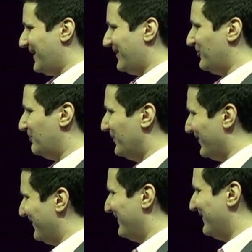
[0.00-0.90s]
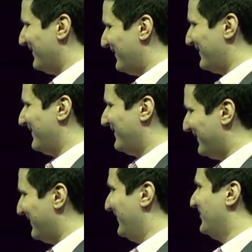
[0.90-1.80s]
and on,
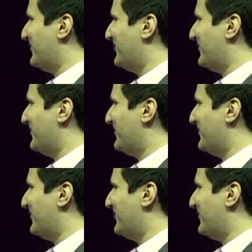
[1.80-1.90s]
uh,